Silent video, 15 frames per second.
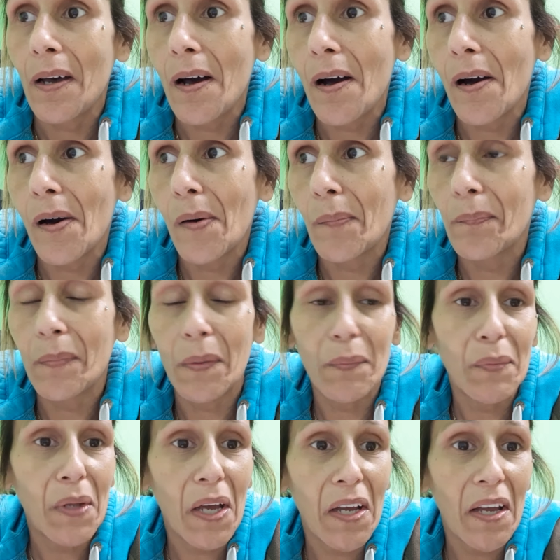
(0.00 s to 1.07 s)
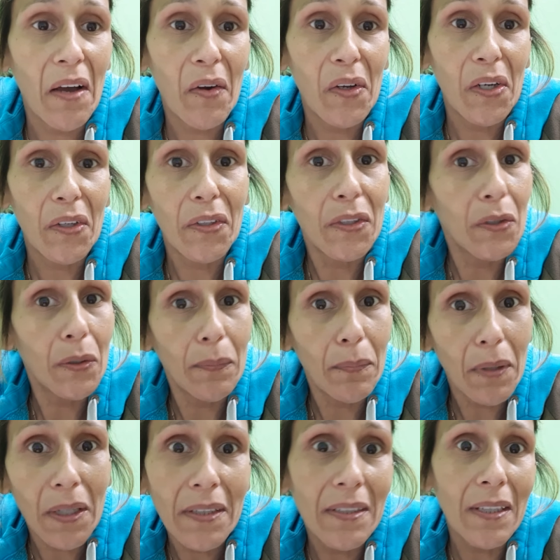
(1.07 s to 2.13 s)
Um, I'm not out here to
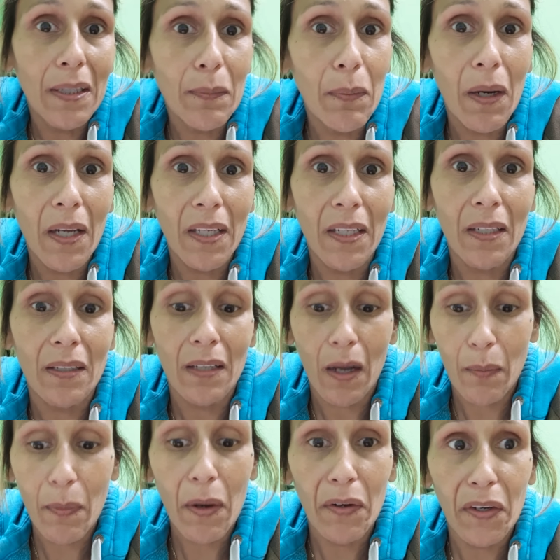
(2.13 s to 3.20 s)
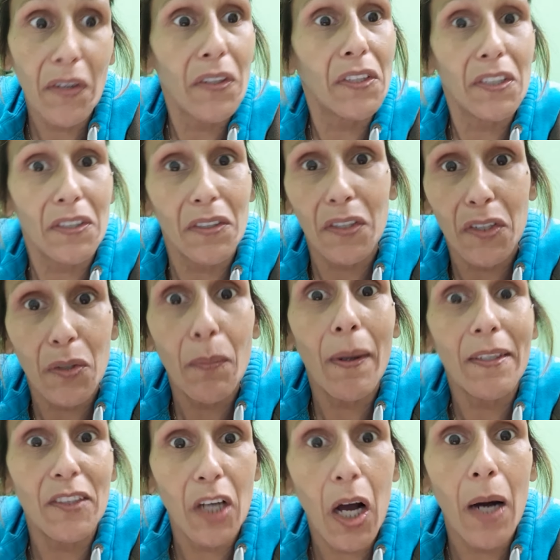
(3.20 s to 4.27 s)
impress anybody. I'm out here just to do
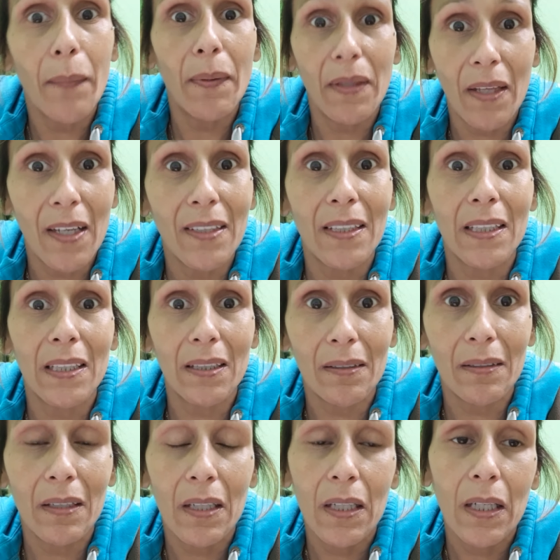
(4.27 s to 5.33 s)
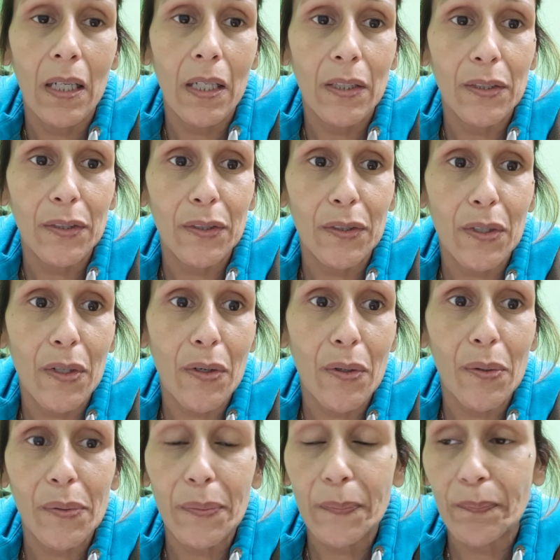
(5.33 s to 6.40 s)
my job, and that's it. So,
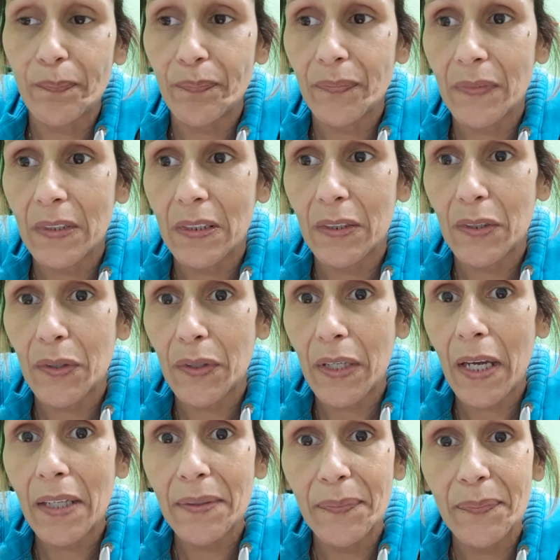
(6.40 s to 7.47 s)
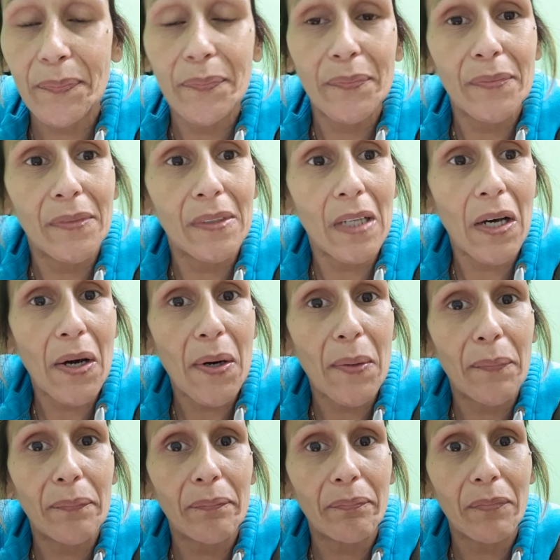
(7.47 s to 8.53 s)
so yeah.
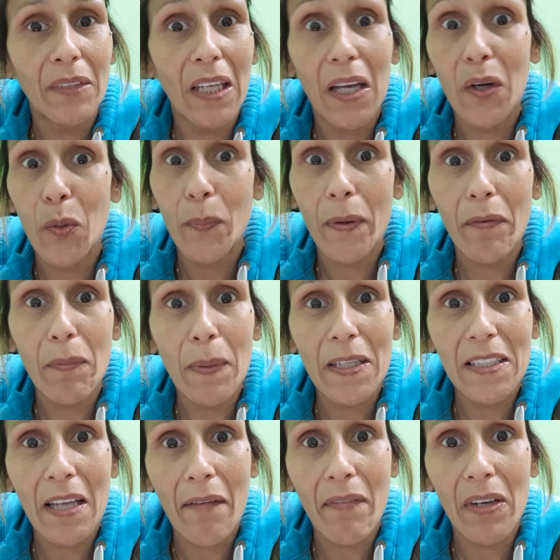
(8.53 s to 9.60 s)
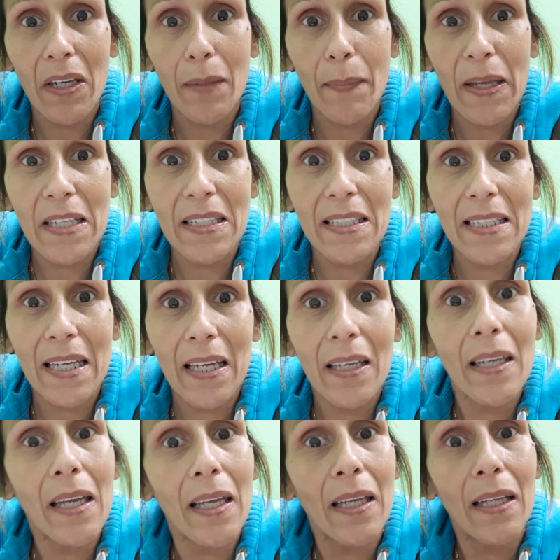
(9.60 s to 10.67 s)
Um, I hope everybody's having an amazing day,
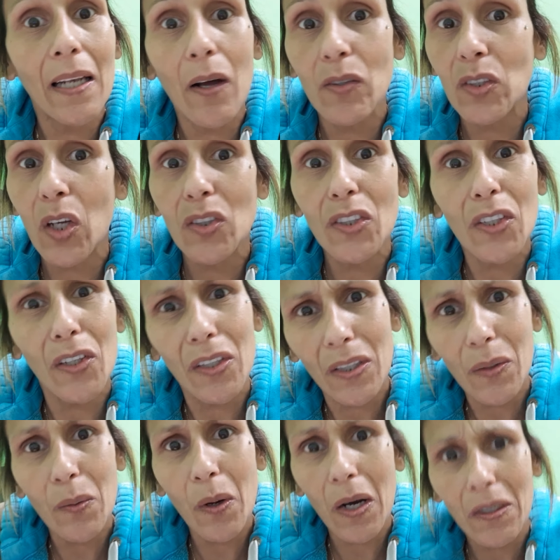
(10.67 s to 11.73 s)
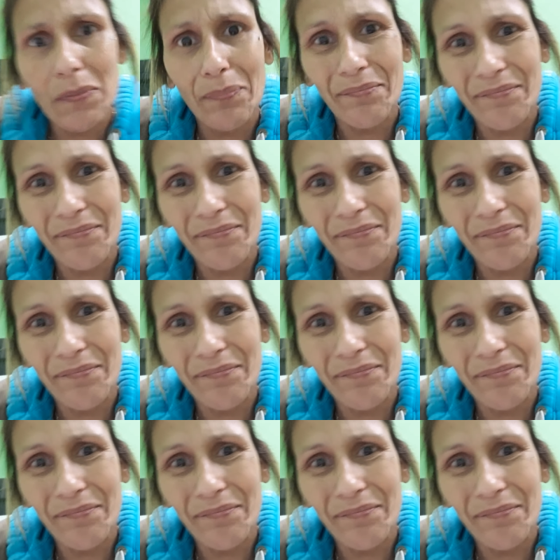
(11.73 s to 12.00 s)
and I'll talk to you in a little while.